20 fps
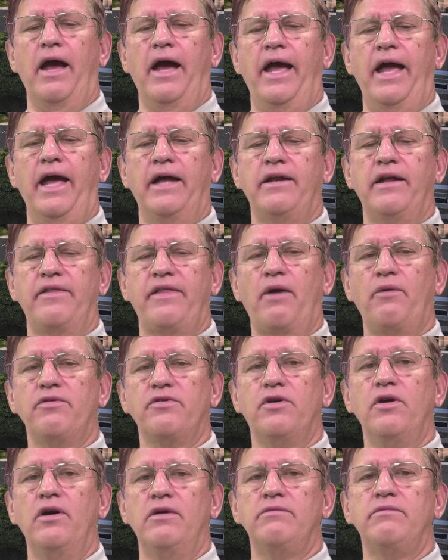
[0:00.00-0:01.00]
and that
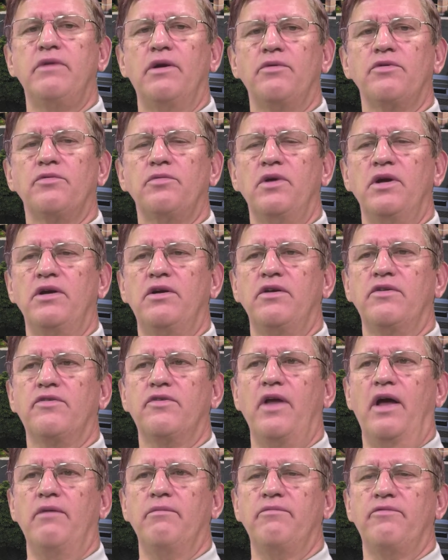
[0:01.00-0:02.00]
was good. That was a really good
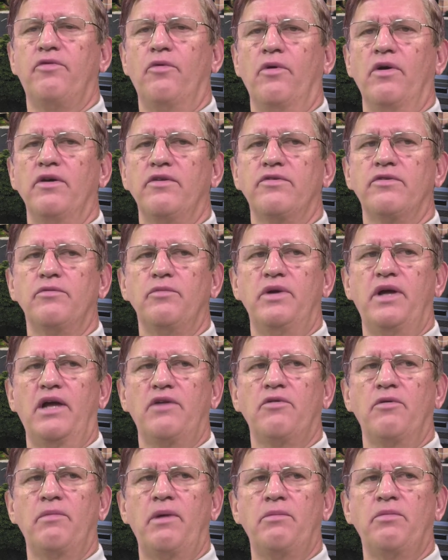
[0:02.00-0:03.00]
step for us. We got
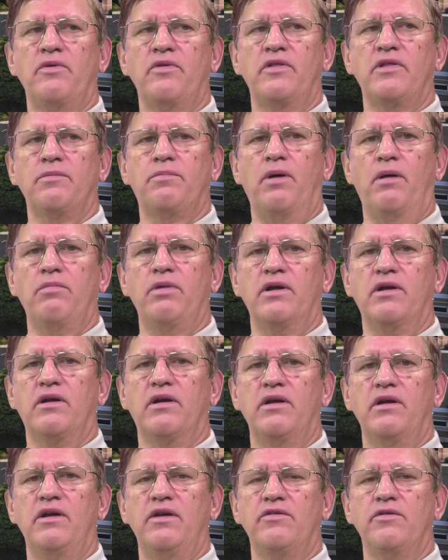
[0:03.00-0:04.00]
to remember that the
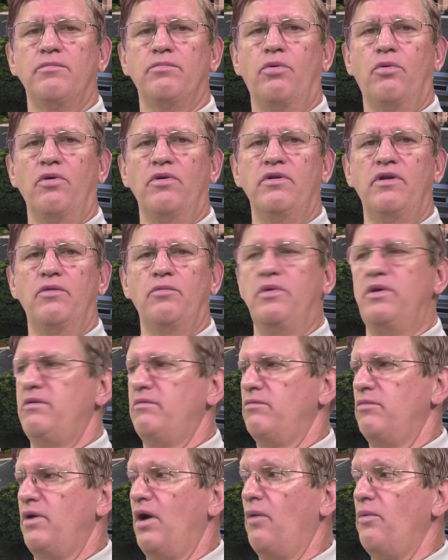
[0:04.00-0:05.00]
public is important,
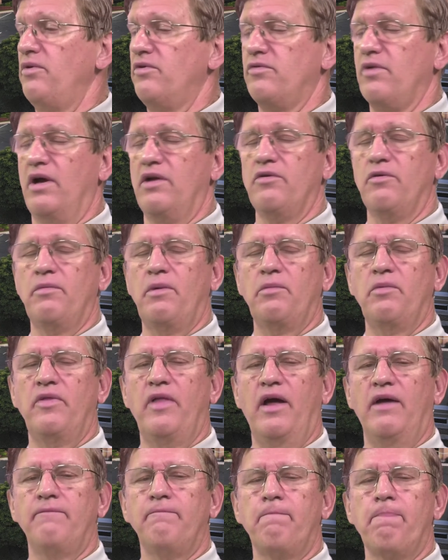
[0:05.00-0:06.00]
and we always try to remember
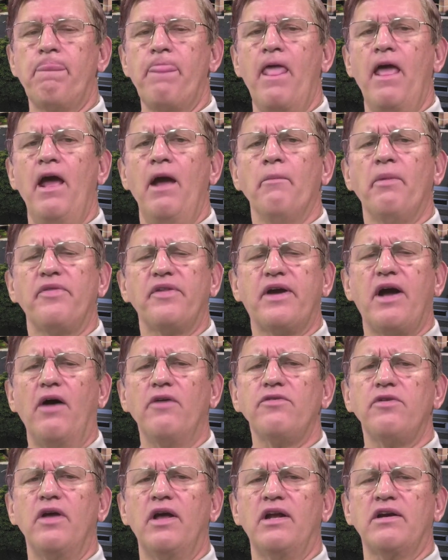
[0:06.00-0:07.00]
that. But the
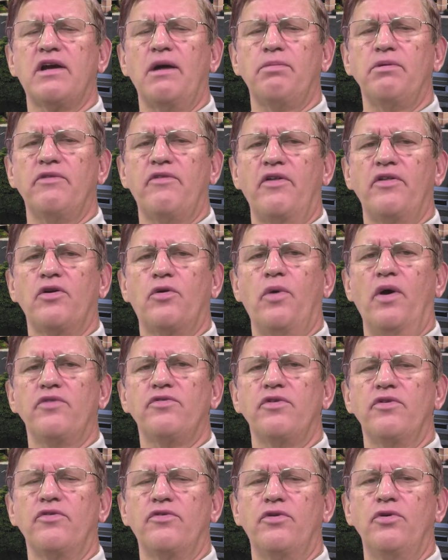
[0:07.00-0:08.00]
council had a couple of other
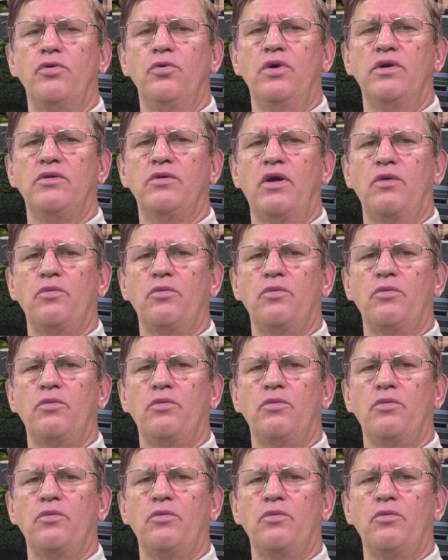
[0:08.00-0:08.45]
questions too, and